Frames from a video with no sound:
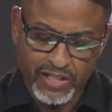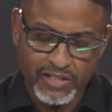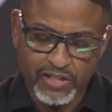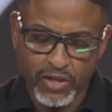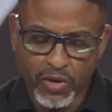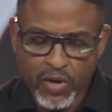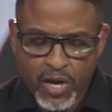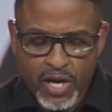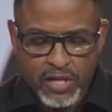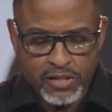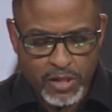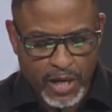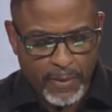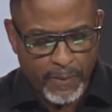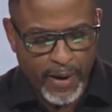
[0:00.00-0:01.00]
And so,
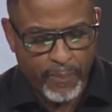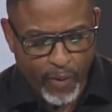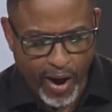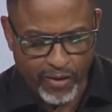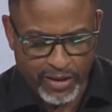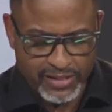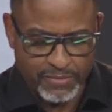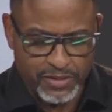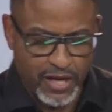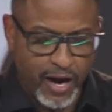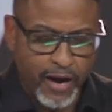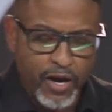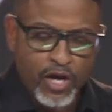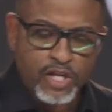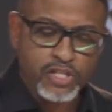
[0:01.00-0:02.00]
so in, in progress, I'm
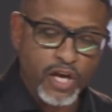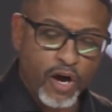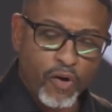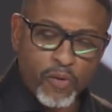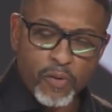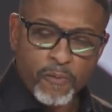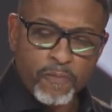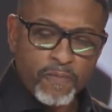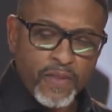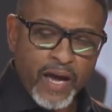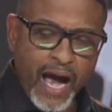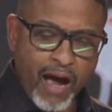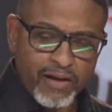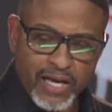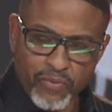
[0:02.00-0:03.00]
sorry. So,
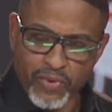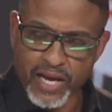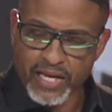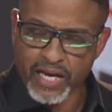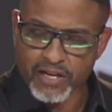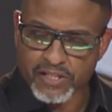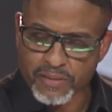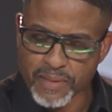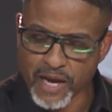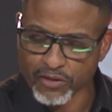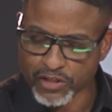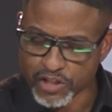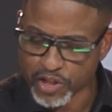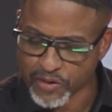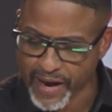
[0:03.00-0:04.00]
how can we? Here's some
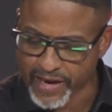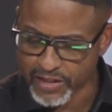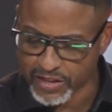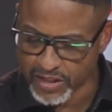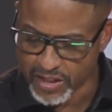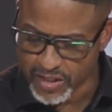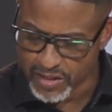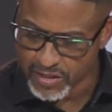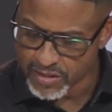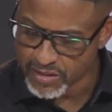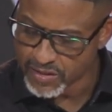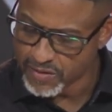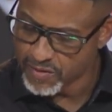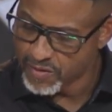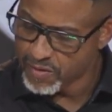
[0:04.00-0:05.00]
healthy strategies
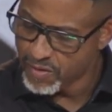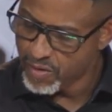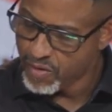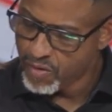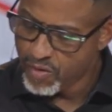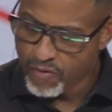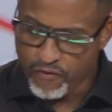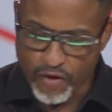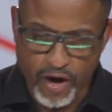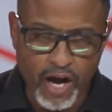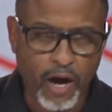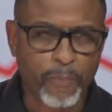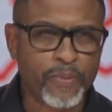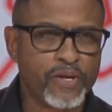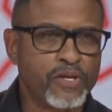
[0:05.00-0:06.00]
for
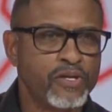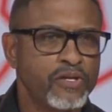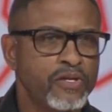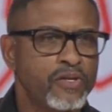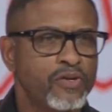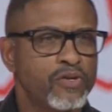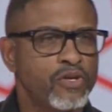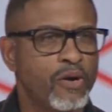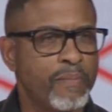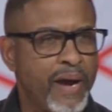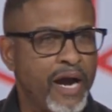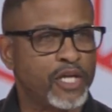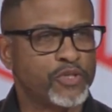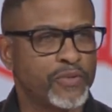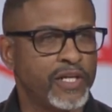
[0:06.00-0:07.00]
helping your
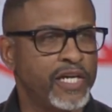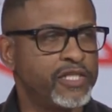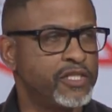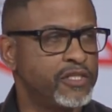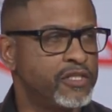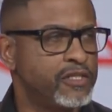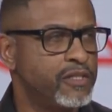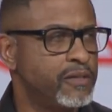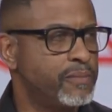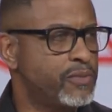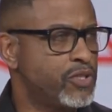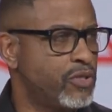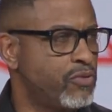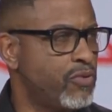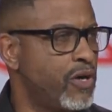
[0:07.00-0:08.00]
marriage relationship
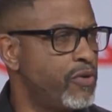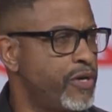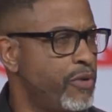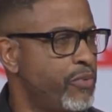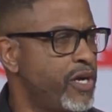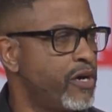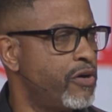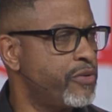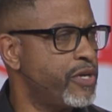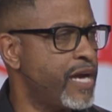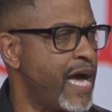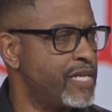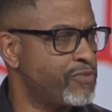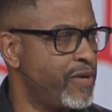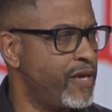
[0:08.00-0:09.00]
to grow. Here we go. You
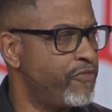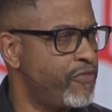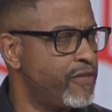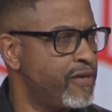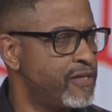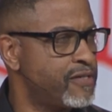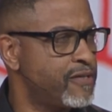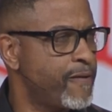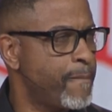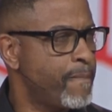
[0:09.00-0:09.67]
guys ready for this?